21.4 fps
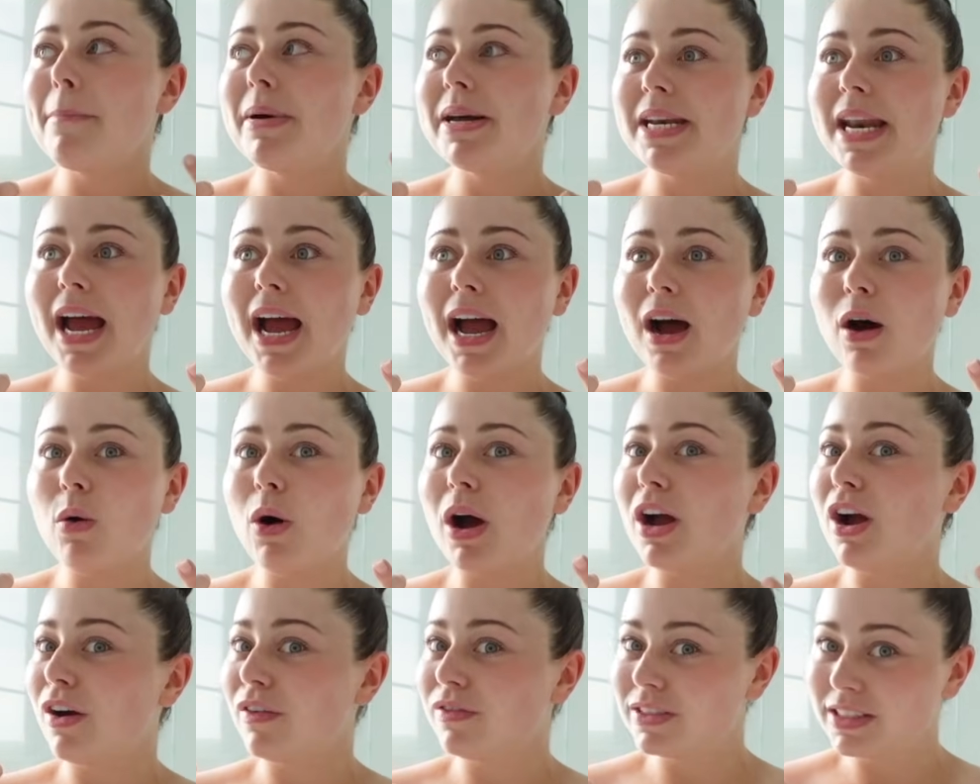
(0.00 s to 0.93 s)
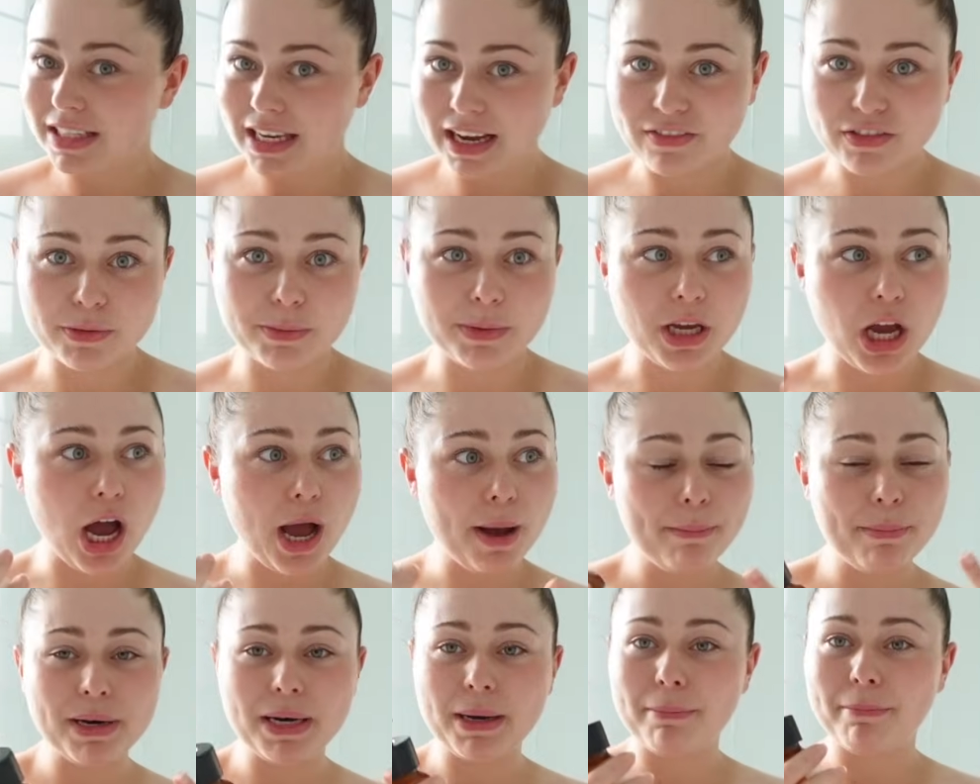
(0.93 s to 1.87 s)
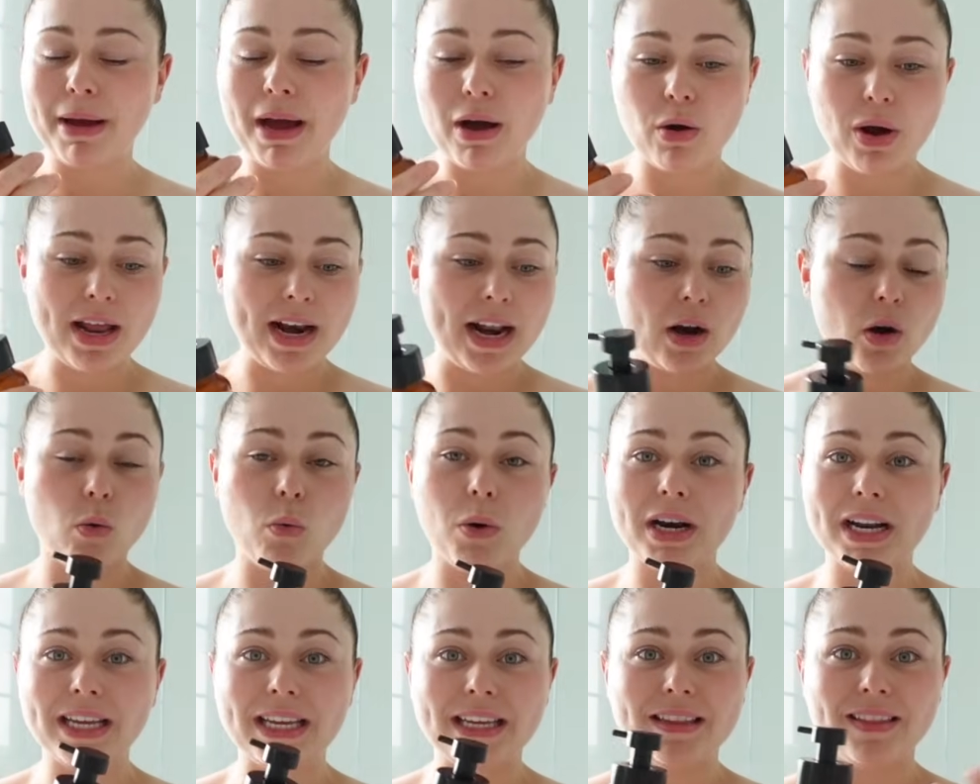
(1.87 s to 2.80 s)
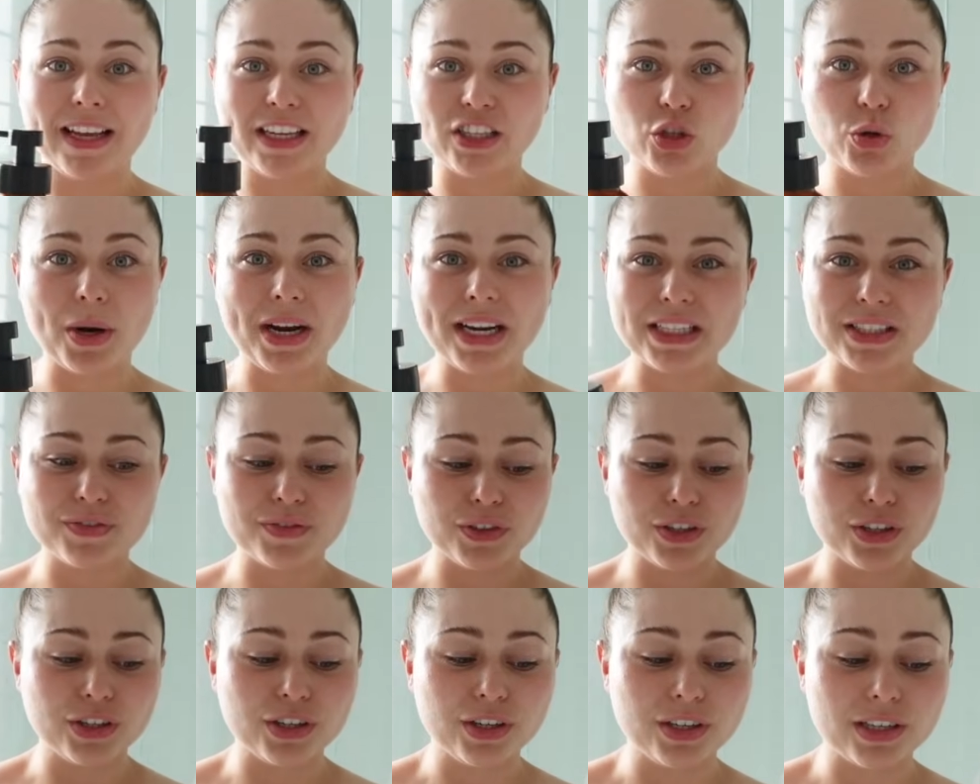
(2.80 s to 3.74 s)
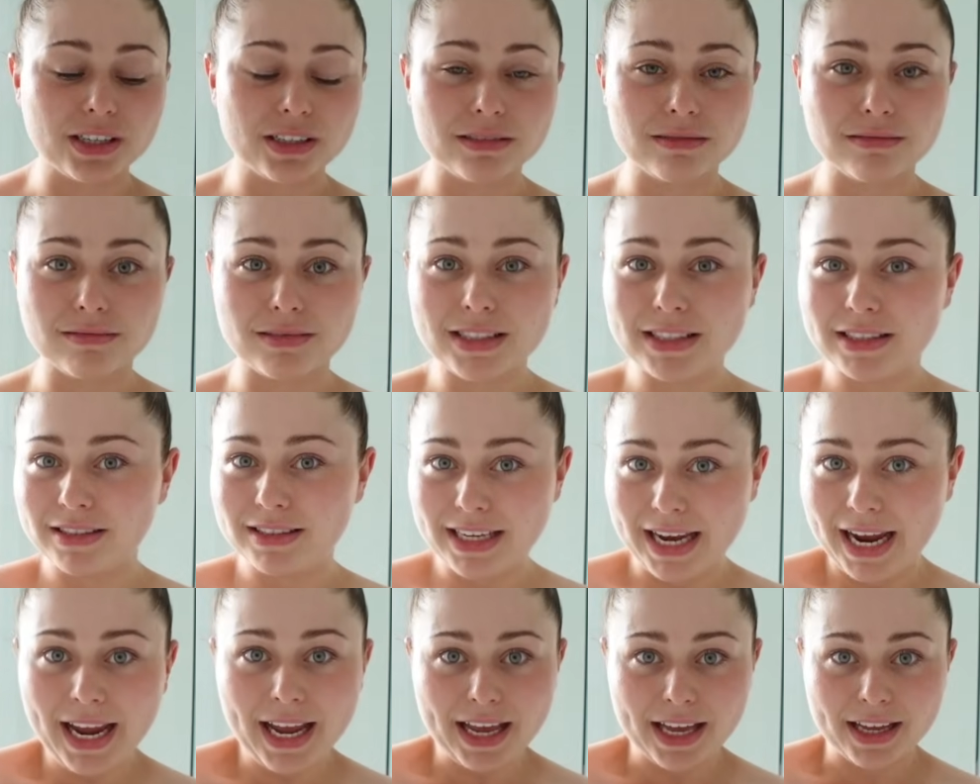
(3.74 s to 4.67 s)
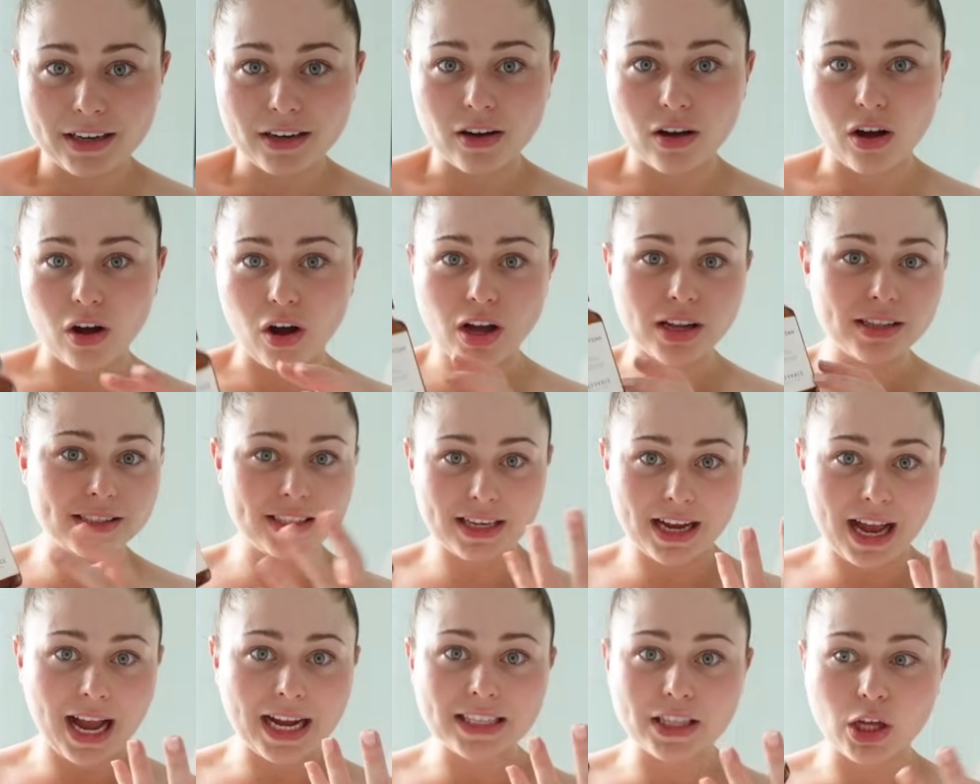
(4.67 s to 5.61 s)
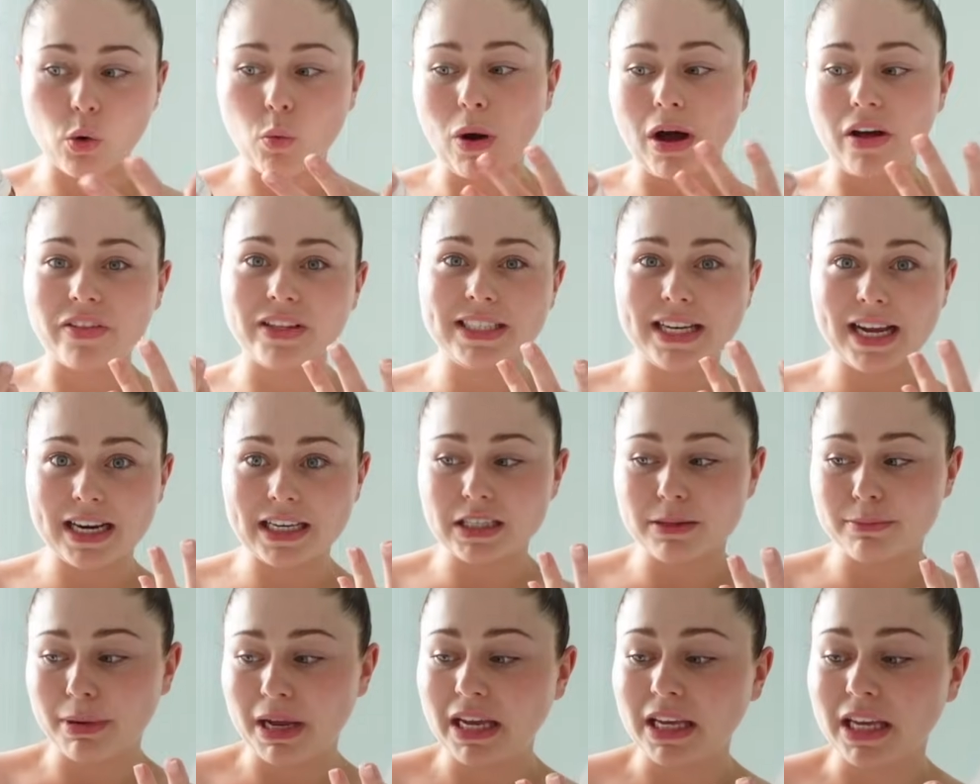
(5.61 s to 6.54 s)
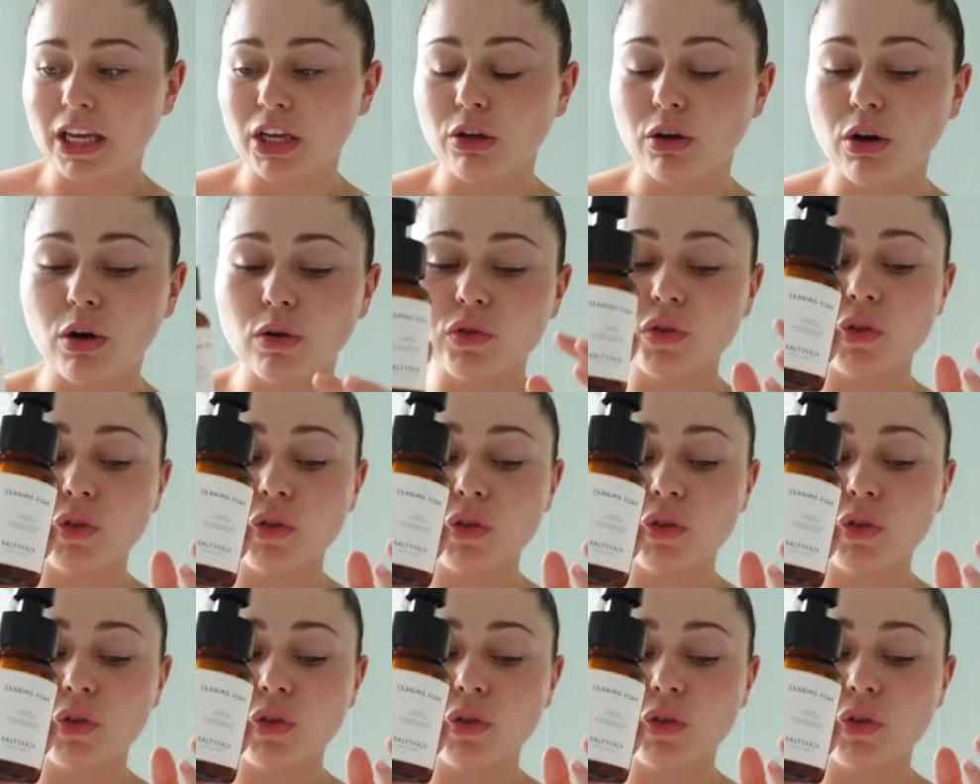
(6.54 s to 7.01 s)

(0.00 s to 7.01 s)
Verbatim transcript: But now I obviously have to be up and about and I don't want to like transfer tan onto Kylo while the tan is baking, you know?